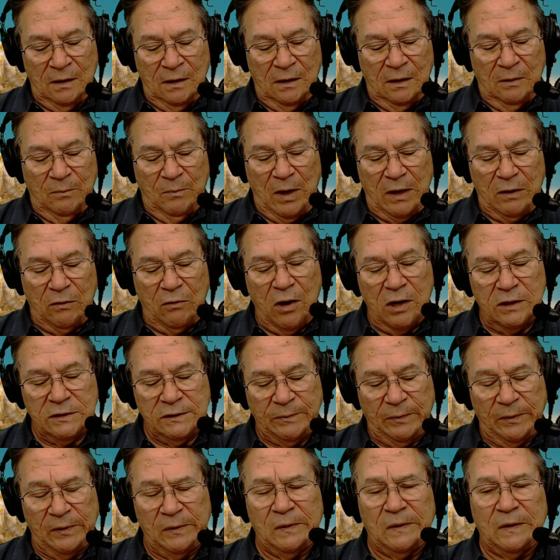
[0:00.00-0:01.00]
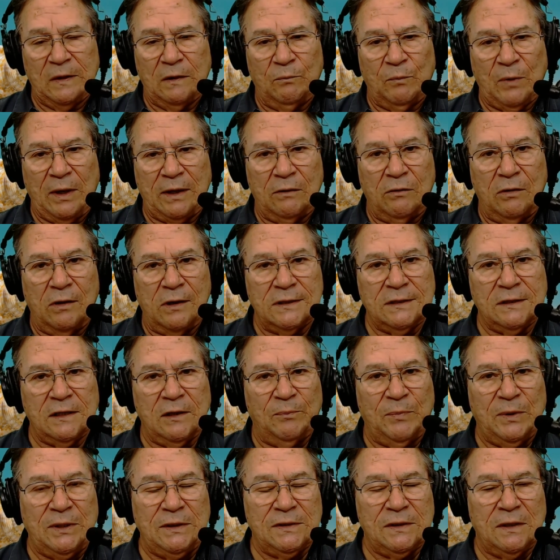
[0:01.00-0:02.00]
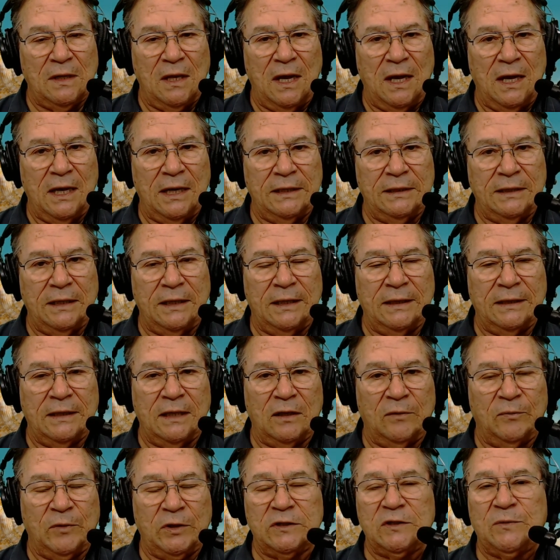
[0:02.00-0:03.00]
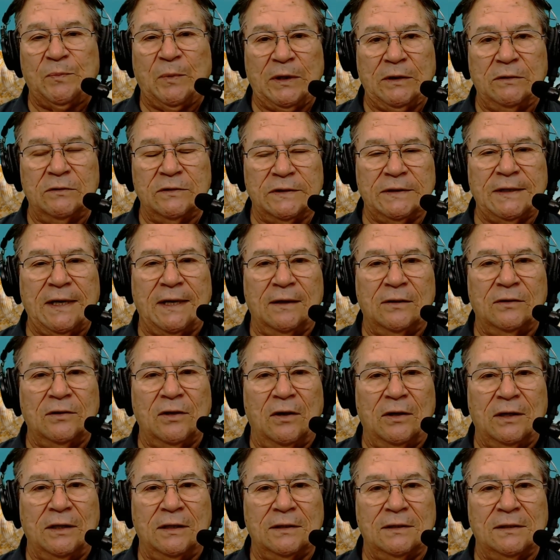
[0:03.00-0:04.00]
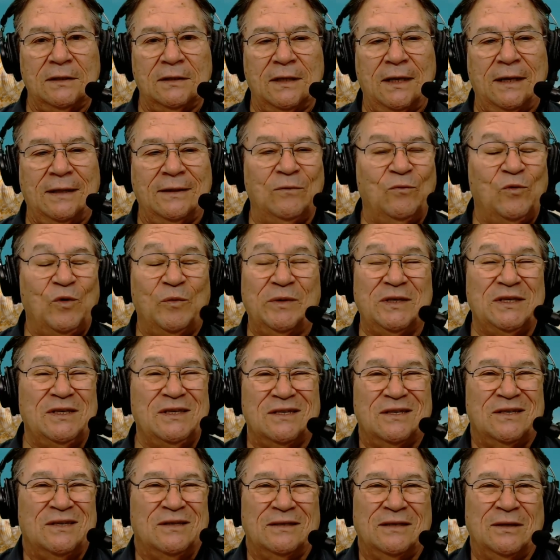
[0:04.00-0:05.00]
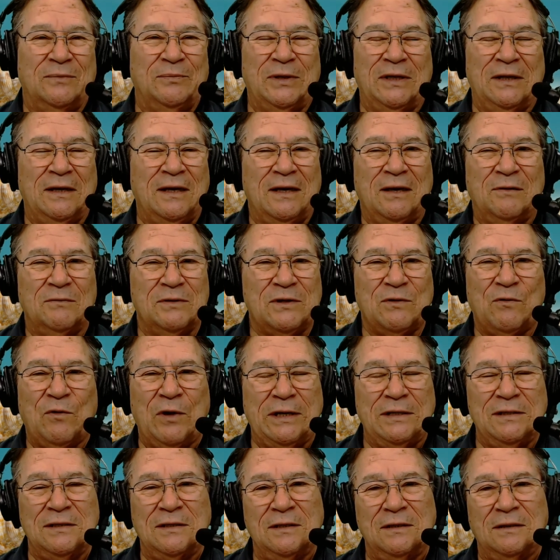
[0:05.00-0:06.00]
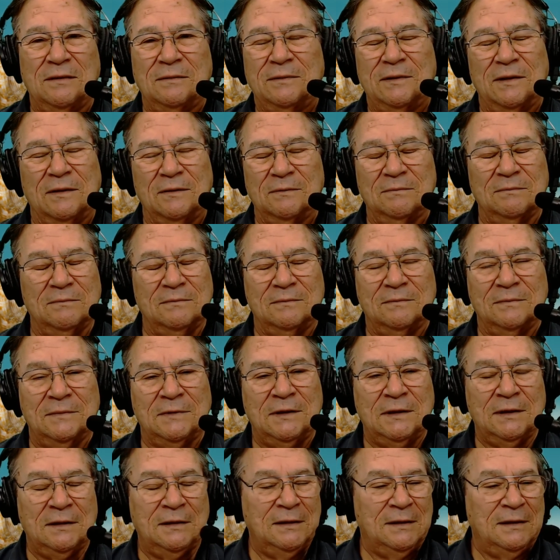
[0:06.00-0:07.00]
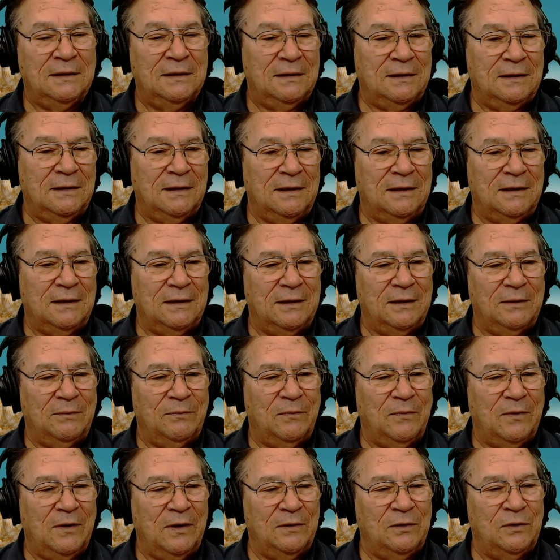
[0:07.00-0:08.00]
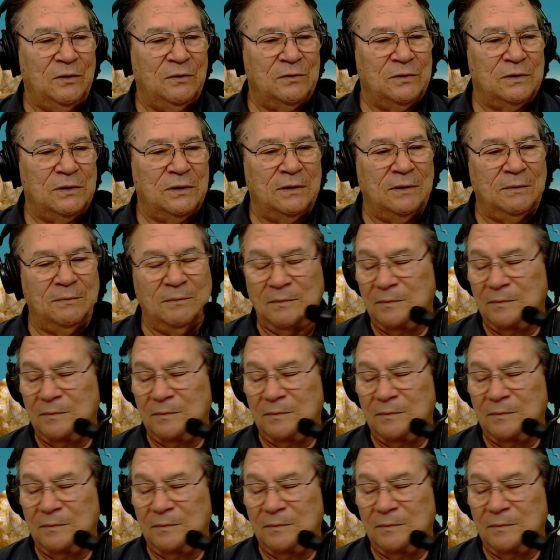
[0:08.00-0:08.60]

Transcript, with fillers: microscopy, microscopy slide, and then I'm going to sprinkle sand on it. And the woman just looked at me like I was crazy. So uh, I, I knew she,